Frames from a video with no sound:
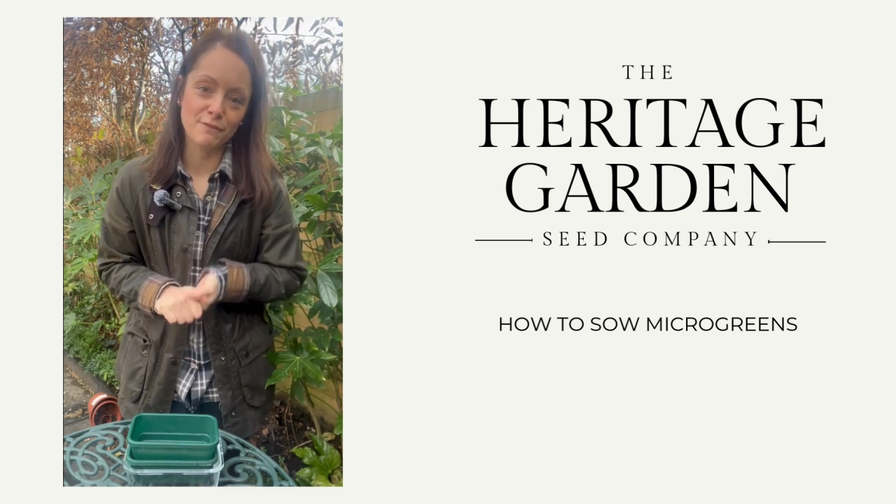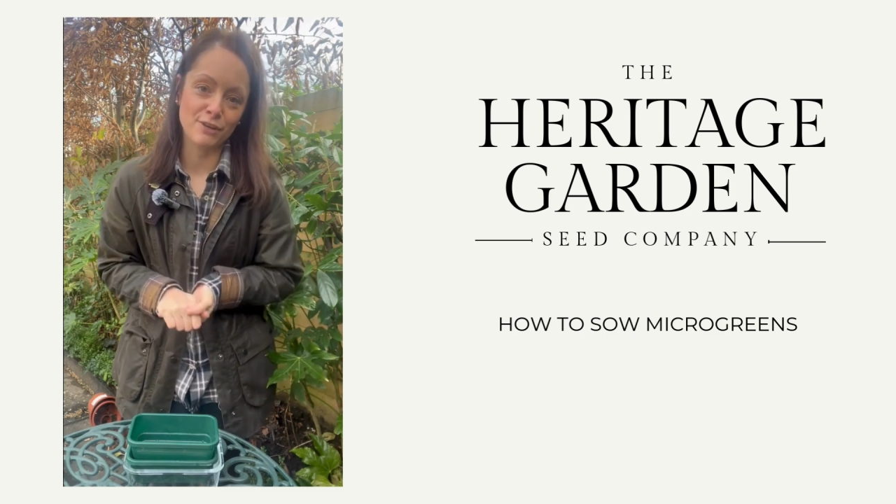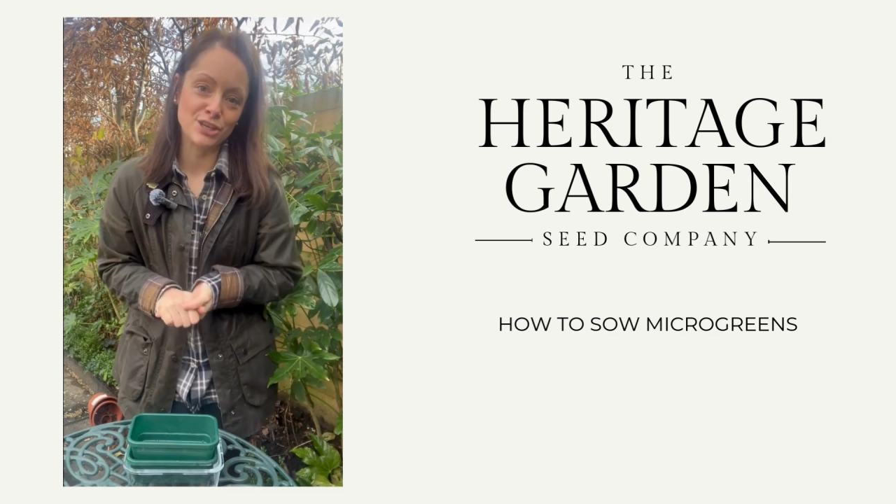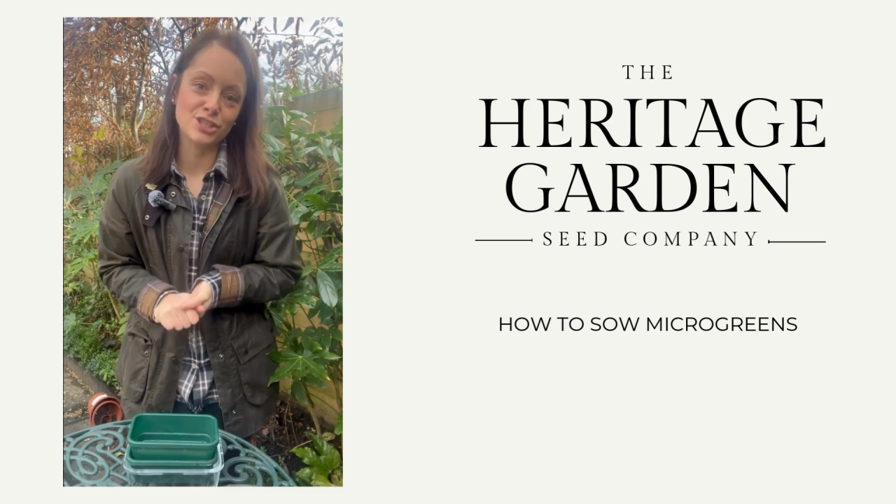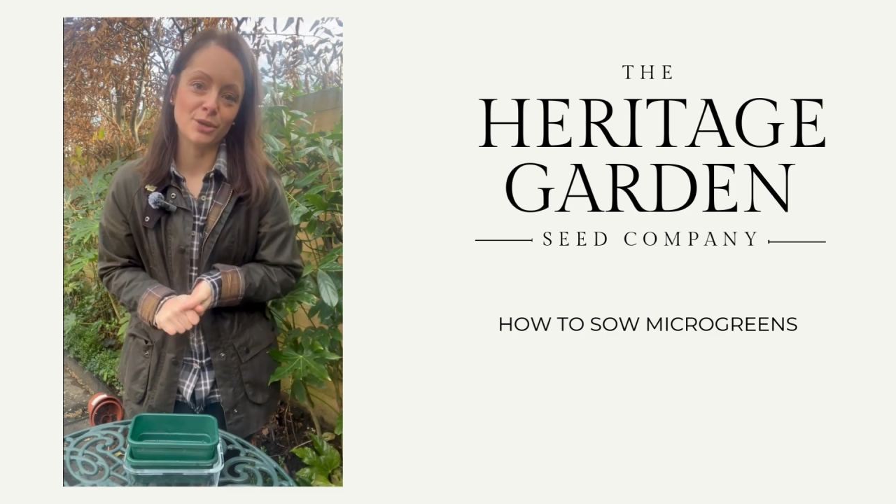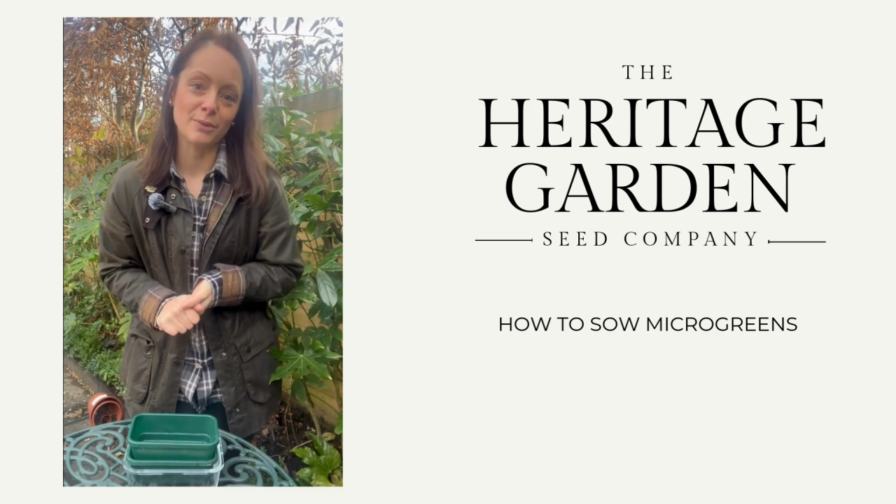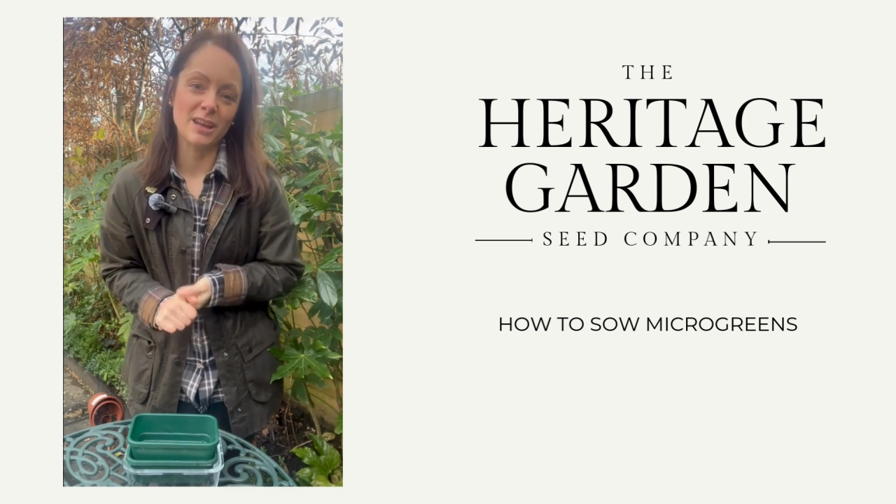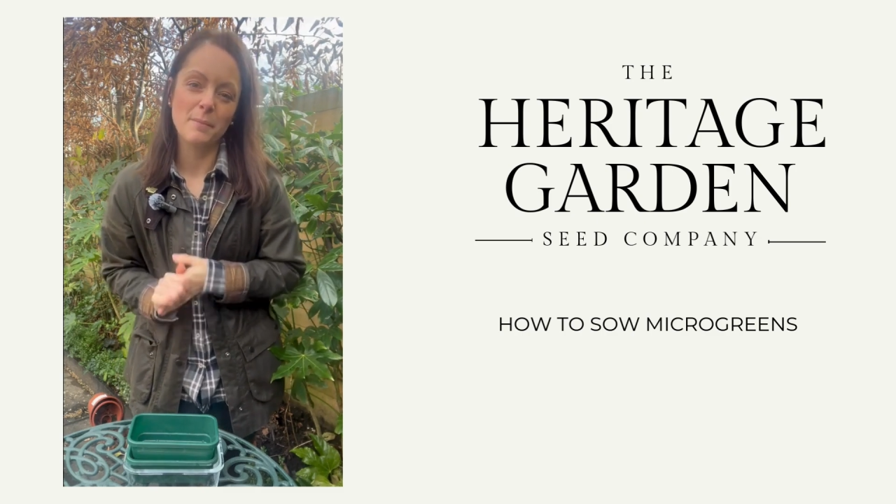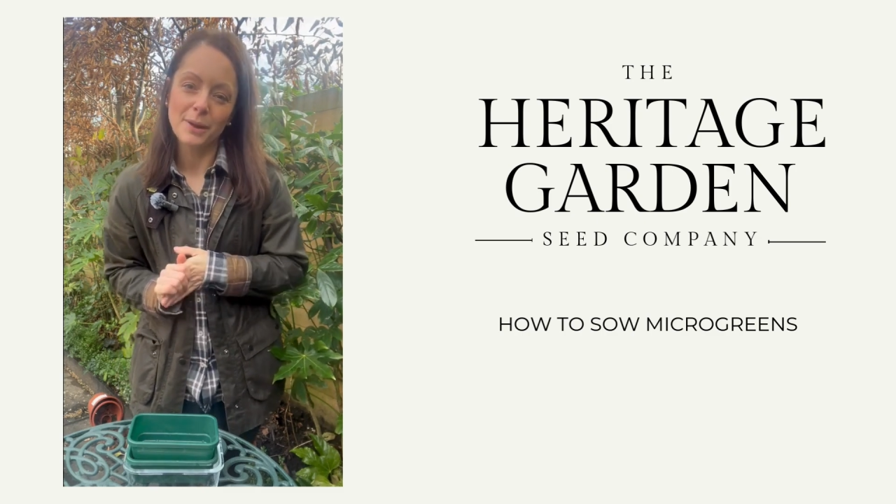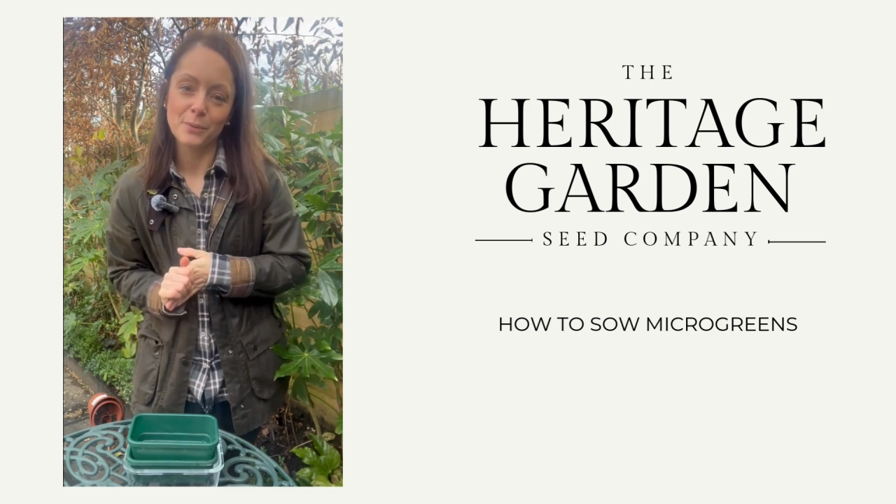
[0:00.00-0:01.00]
fresh sowing
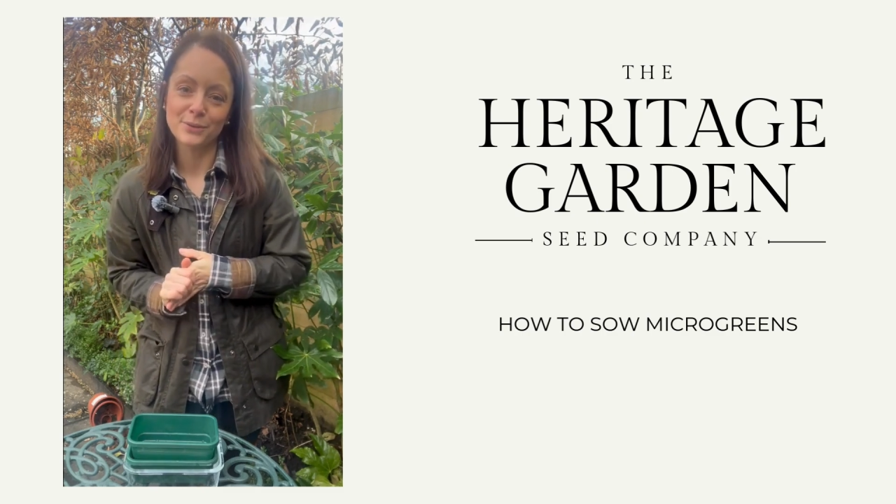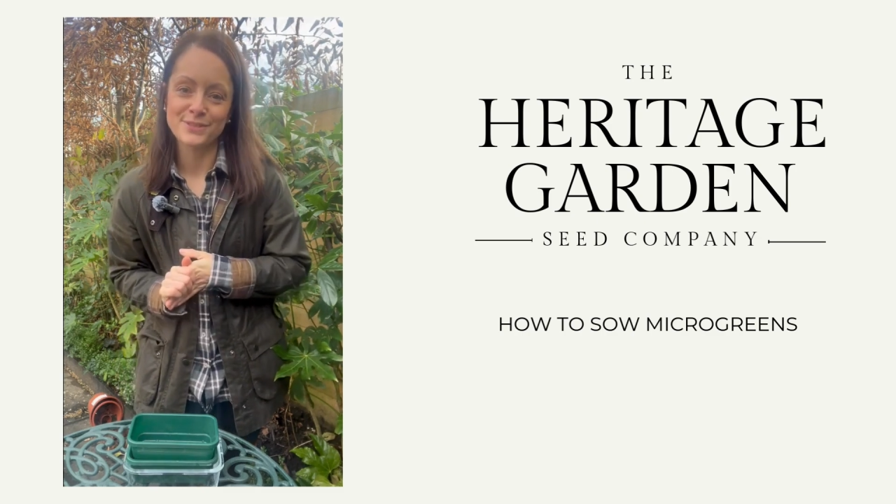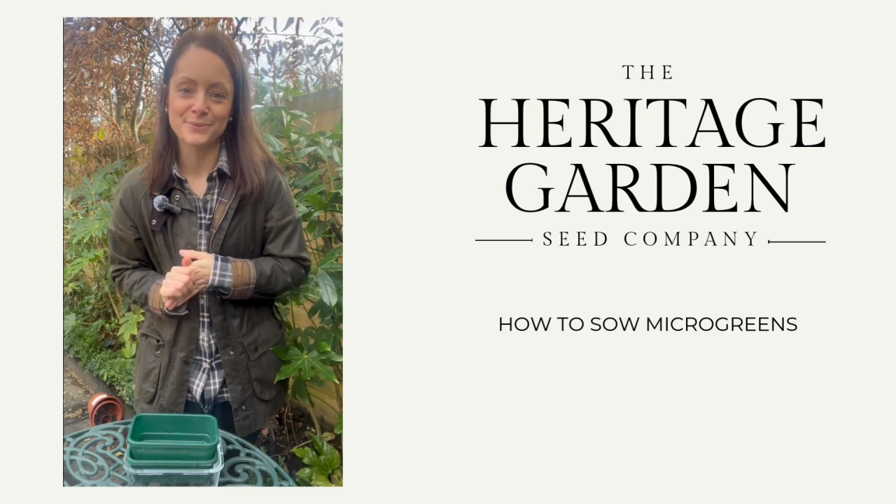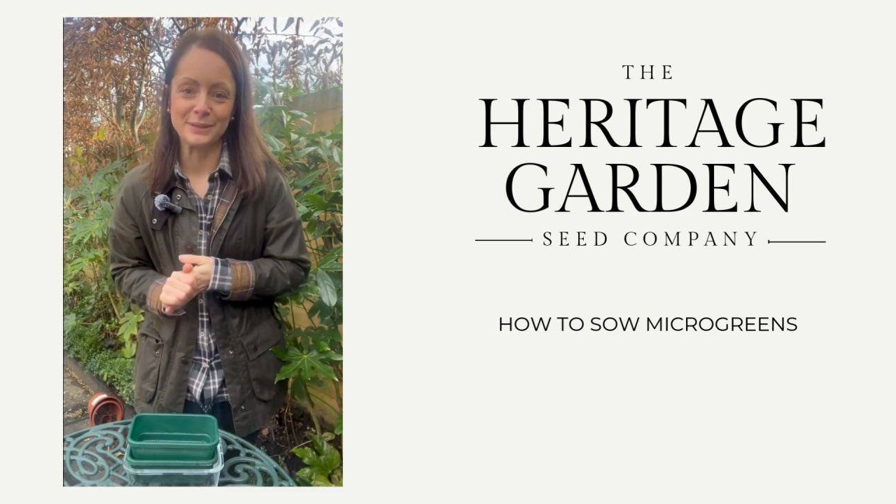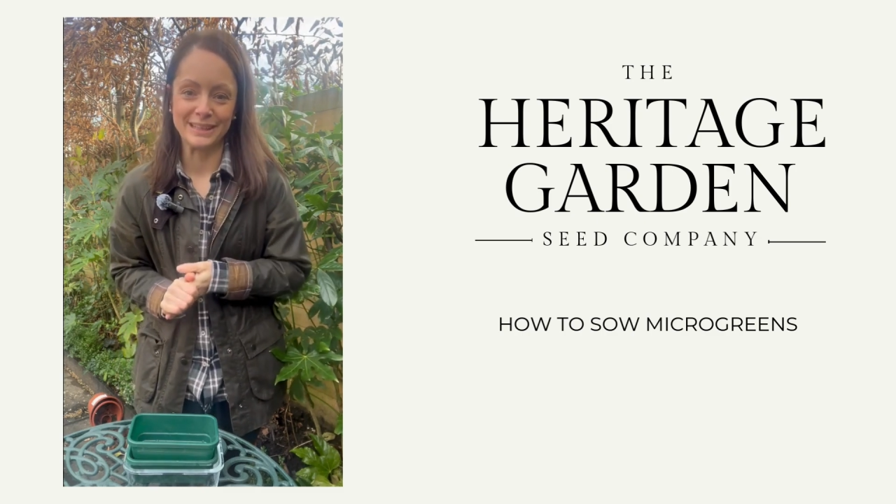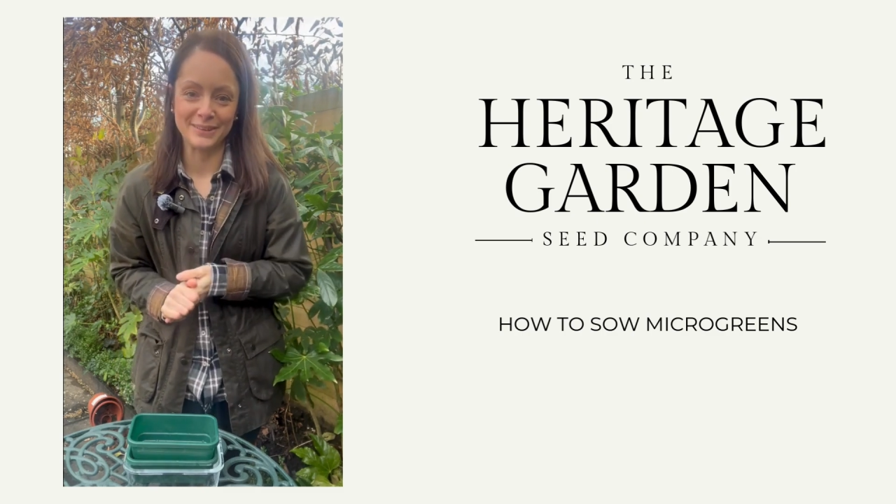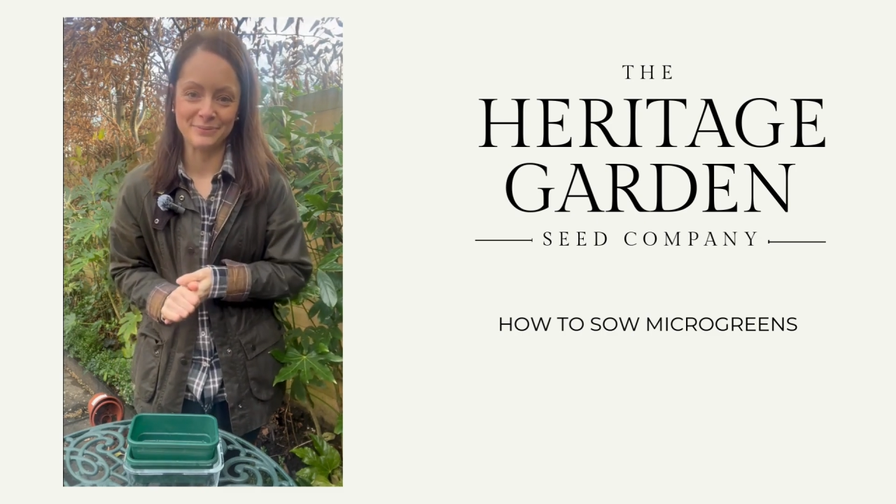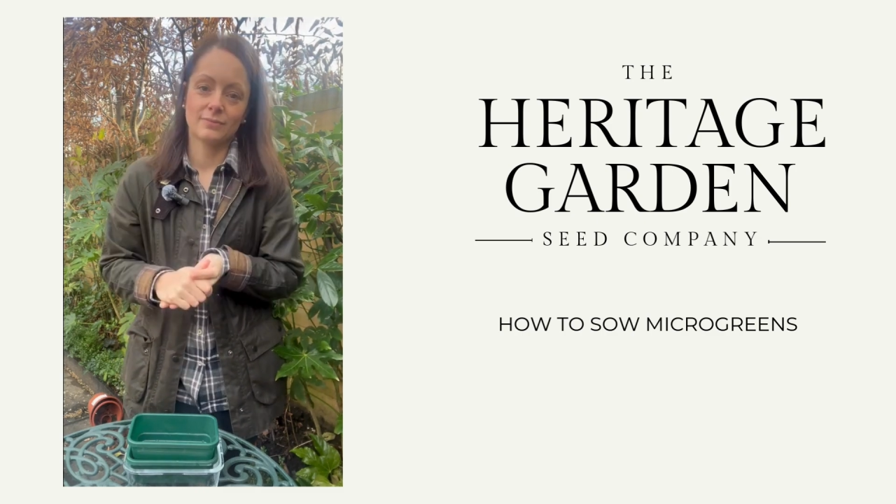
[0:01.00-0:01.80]
about once a week.